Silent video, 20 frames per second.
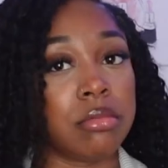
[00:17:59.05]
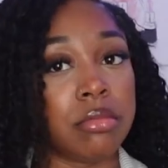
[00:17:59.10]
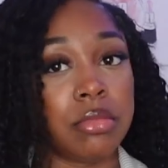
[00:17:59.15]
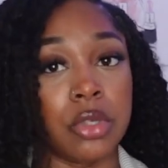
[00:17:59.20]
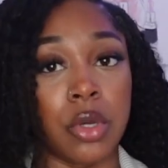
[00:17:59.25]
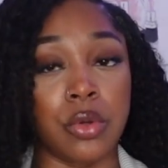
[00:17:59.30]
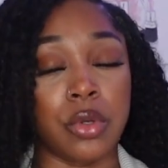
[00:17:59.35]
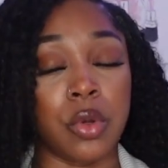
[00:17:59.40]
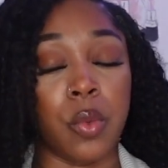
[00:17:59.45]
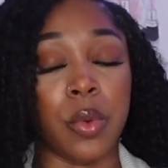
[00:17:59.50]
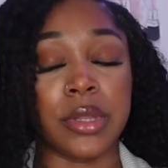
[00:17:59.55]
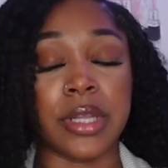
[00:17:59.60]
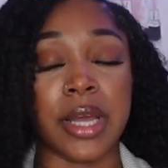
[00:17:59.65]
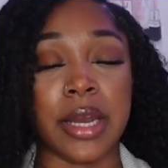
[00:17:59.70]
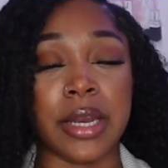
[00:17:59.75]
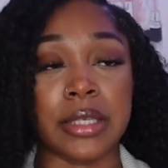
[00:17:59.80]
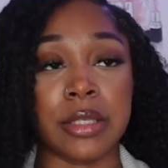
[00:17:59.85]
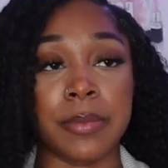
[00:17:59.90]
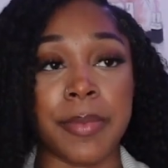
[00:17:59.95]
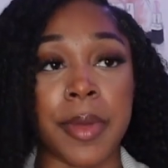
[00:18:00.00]
Don't know what
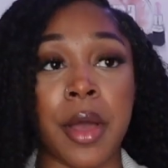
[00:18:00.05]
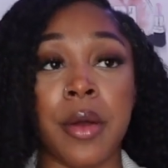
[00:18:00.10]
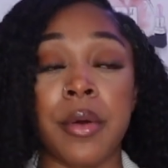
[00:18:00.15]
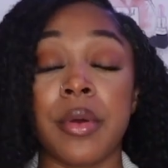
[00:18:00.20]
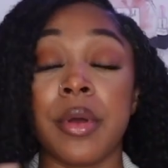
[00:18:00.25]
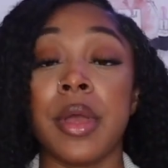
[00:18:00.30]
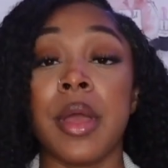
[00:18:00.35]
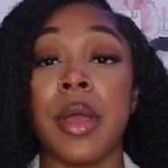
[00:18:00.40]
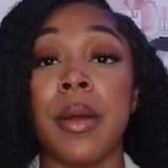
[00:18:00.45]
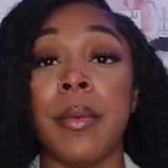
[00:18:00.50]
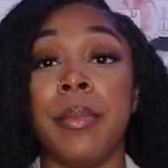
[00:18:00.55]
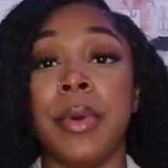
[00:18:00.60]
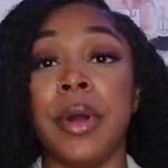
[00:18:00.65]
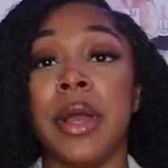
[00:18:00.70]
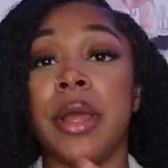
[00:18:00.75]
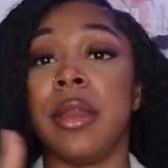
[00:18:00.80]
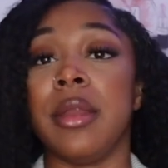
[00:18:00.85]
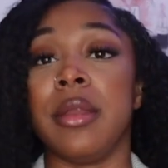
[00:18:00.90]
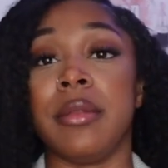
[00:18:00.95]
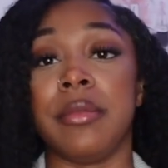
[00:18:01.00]
that is about,
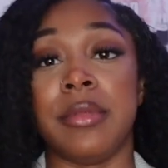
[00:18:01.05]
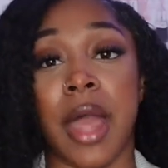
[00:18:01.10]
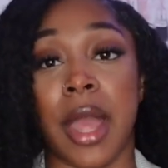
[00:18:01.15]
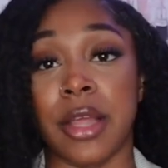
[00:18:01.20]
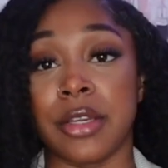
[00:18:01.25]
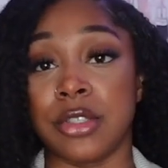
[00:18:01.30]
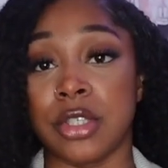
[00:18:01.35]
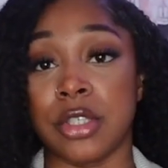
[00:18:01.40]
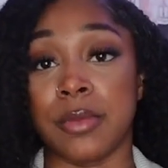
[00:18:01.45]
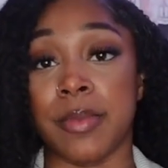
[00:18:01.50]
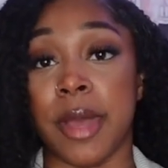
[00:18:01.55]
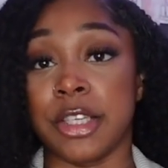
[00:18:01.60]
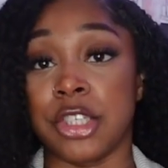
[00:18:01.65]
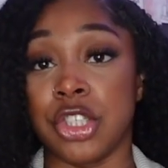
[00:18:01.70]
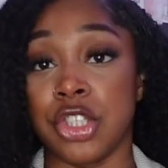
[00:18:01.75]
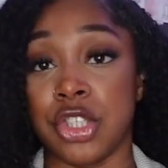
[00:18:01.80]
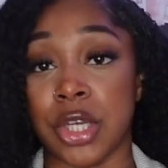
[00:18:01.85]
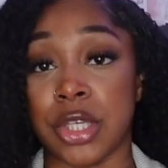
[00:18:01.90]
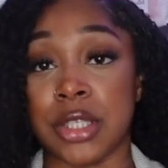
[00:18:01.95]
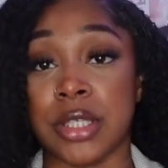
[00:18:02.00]
but that's just my
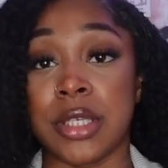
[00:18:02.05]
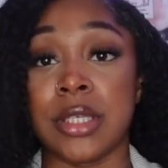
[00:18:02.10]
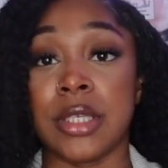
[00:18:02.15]
suggestion.